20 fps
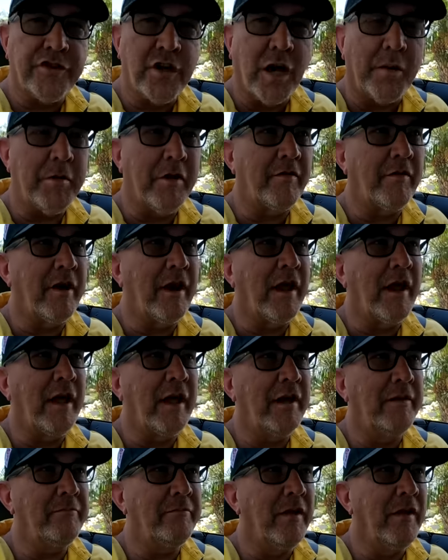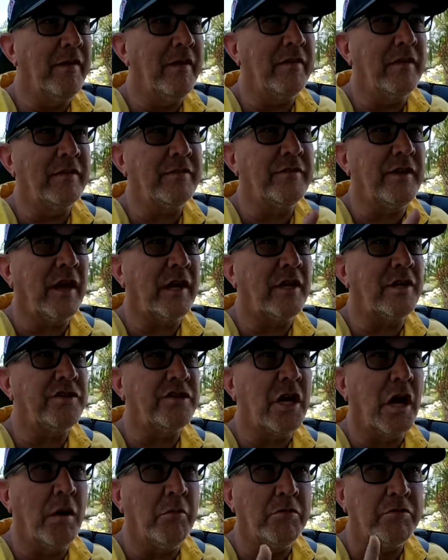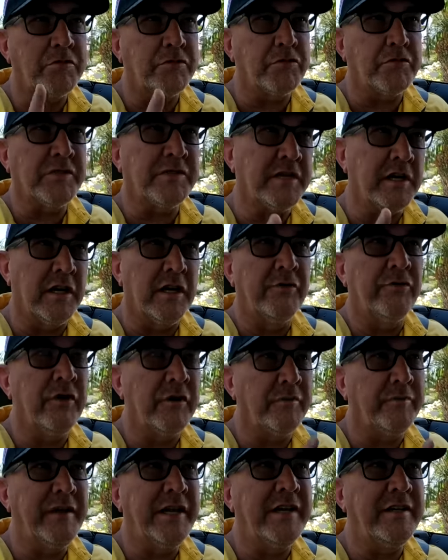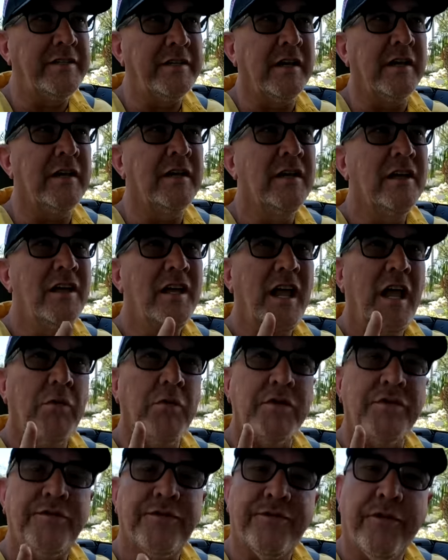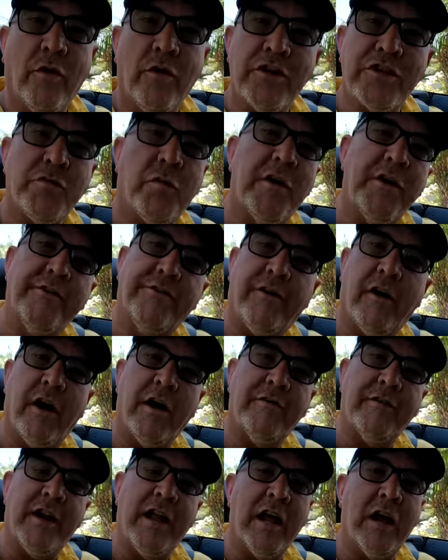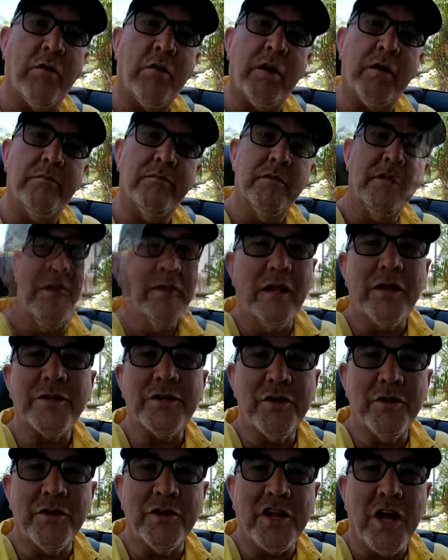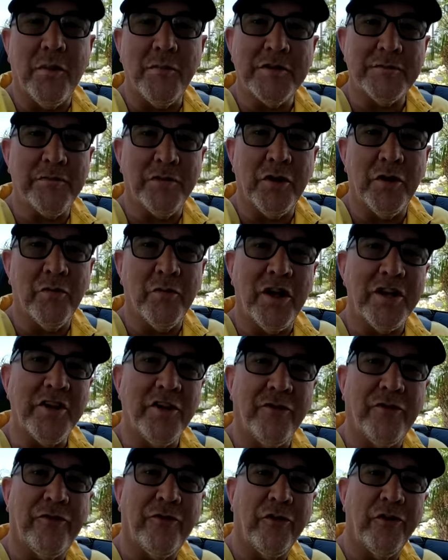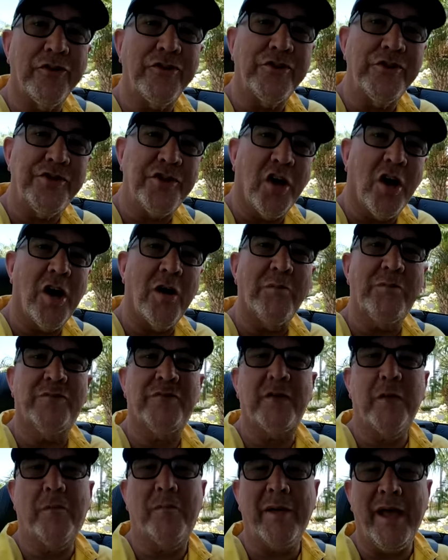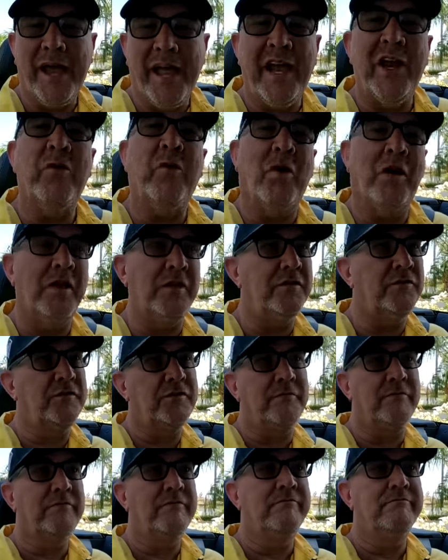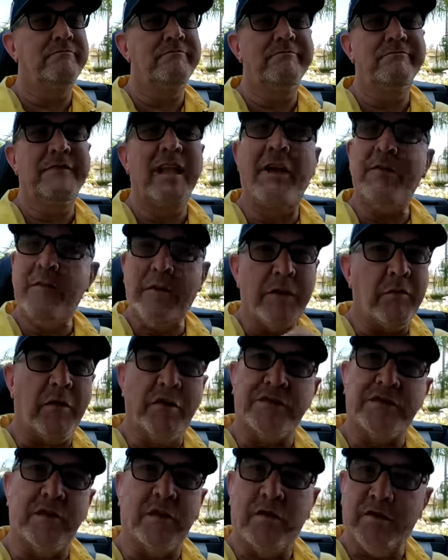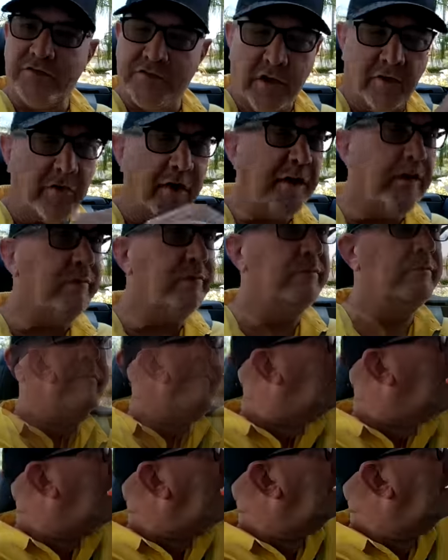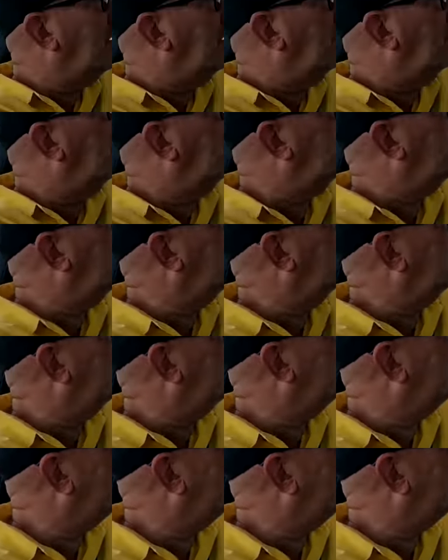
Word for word: job I ever had. And then the second job, which was delivering pizza, it was 4.25 an hour. Let us know in the comments below what your first job's pay was. Everybody wants to know. Start writing. Hello. Hi,